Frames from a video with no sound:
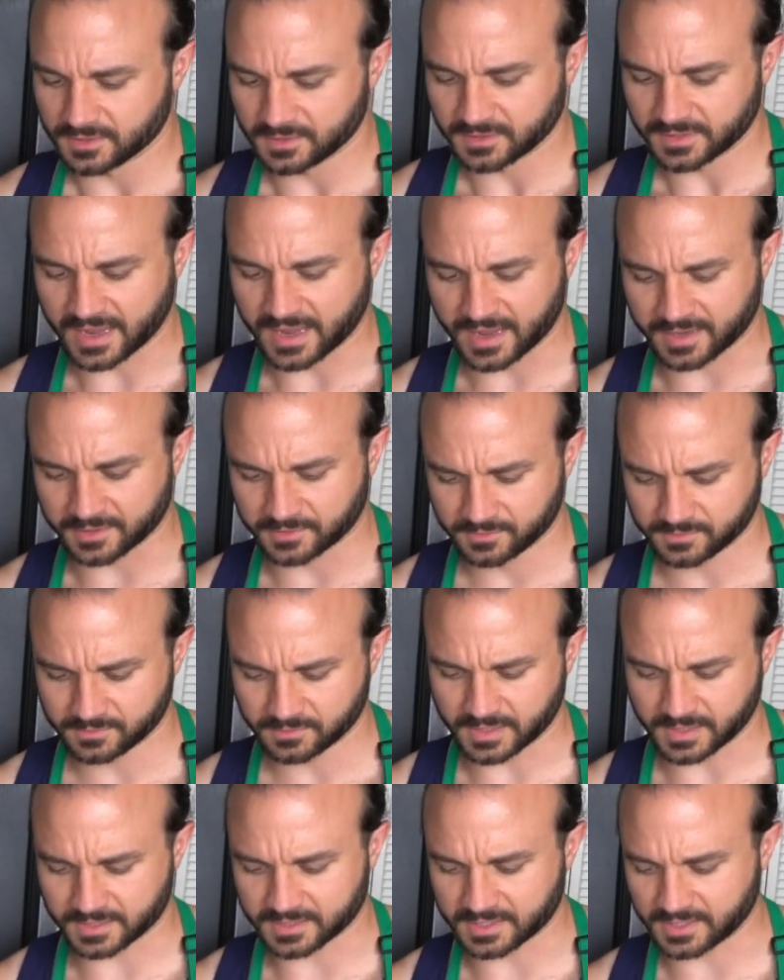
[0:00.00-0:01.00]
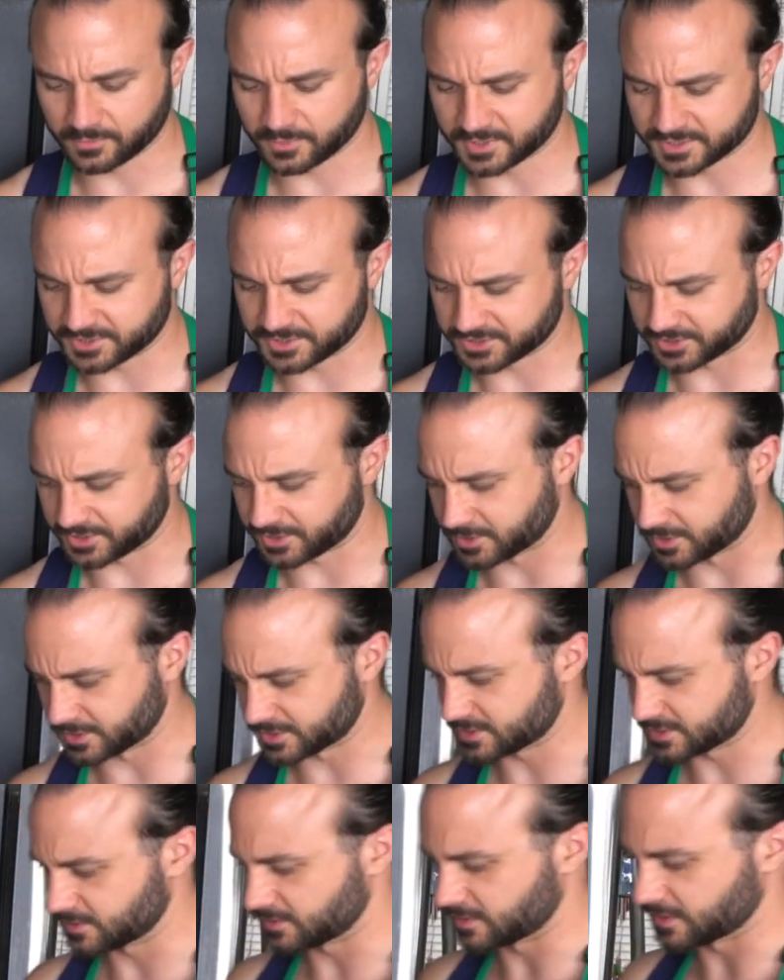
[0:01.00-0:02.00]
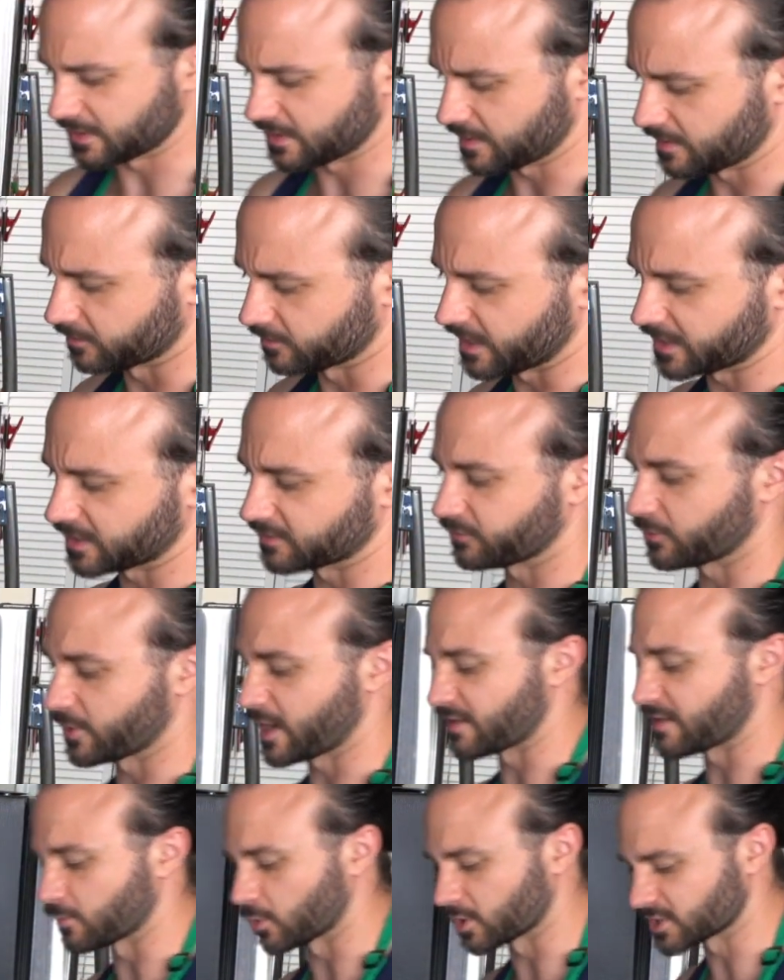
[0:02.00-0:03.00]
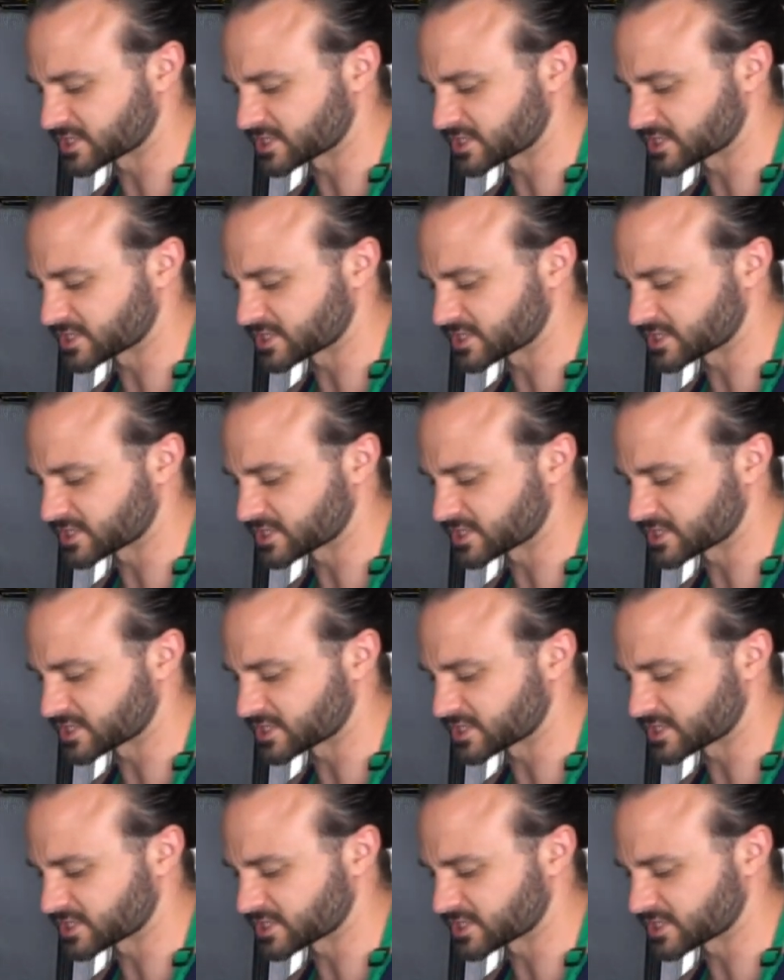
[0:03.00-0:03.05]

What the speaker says: Yeah, quinoa is usually cooked. Like if we have more